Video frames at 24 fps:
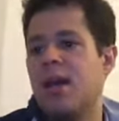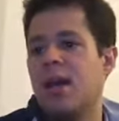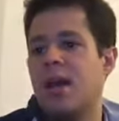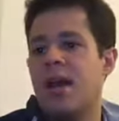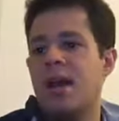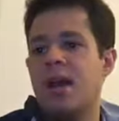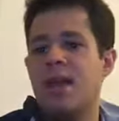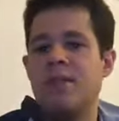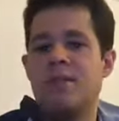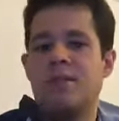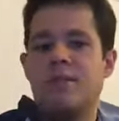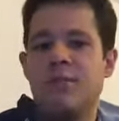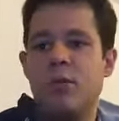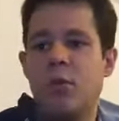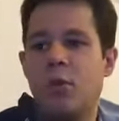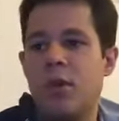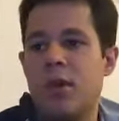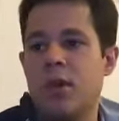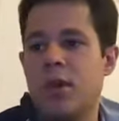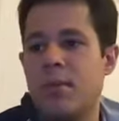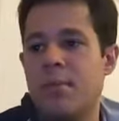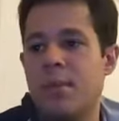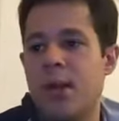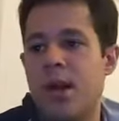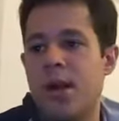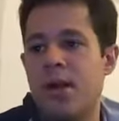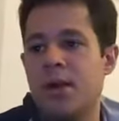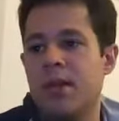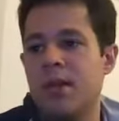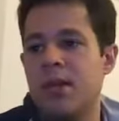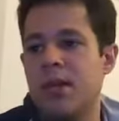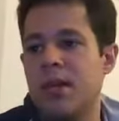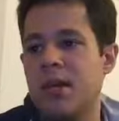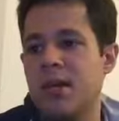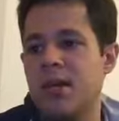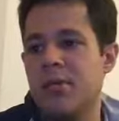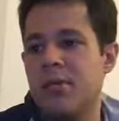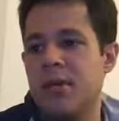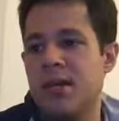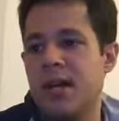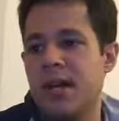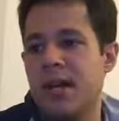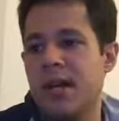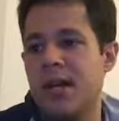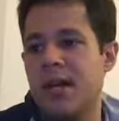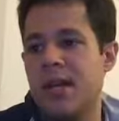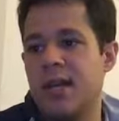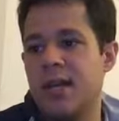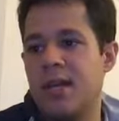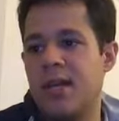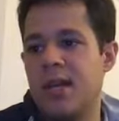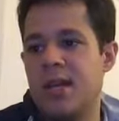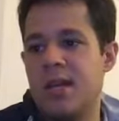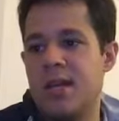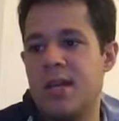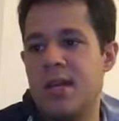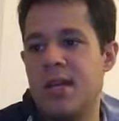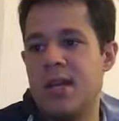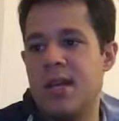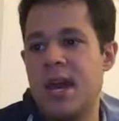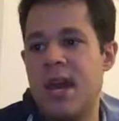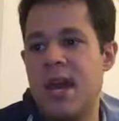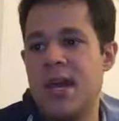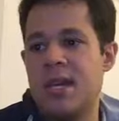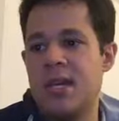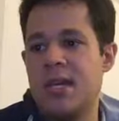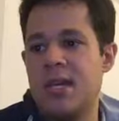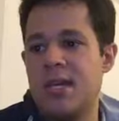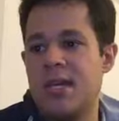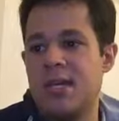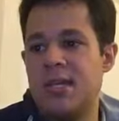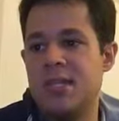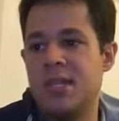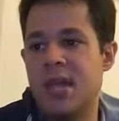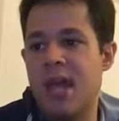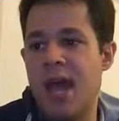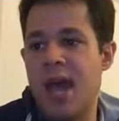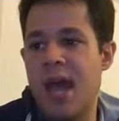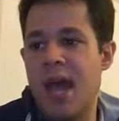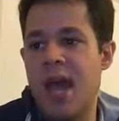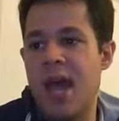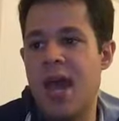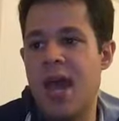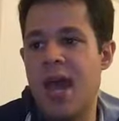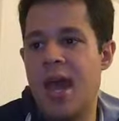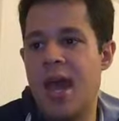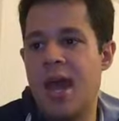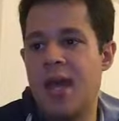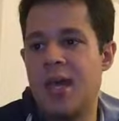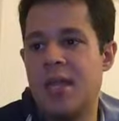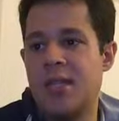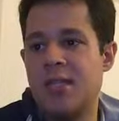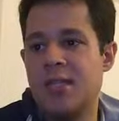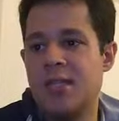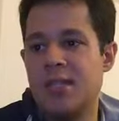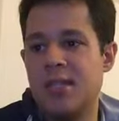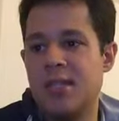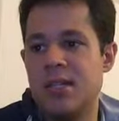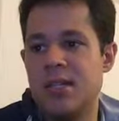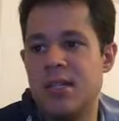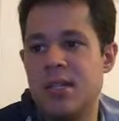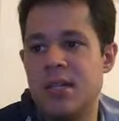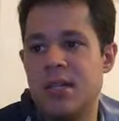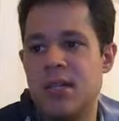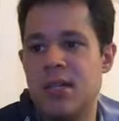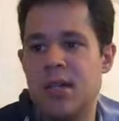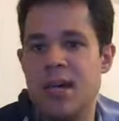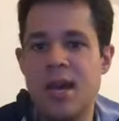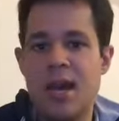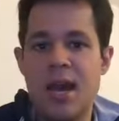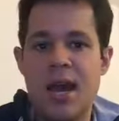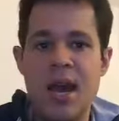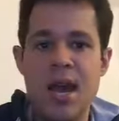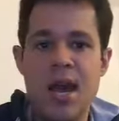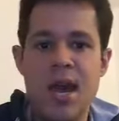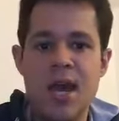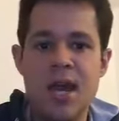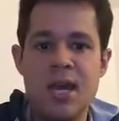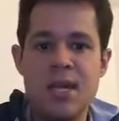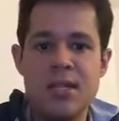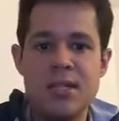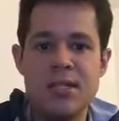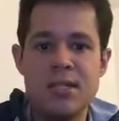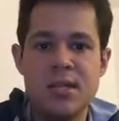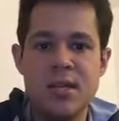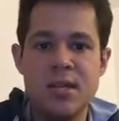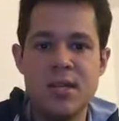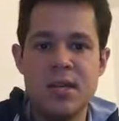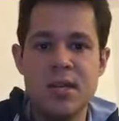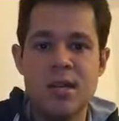And for the American League, we got the Yankees and the A's.